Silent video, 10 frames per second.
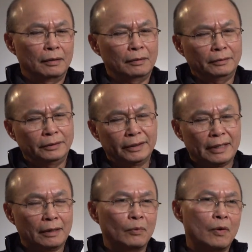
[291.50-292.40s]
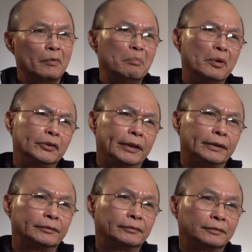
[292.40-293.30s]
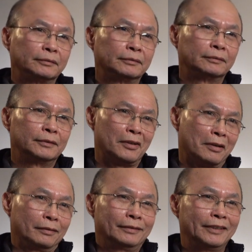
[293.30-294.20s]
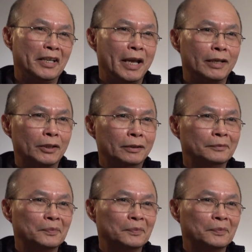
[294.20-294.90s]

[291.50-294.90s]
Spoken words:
And I got involved with music, teenager.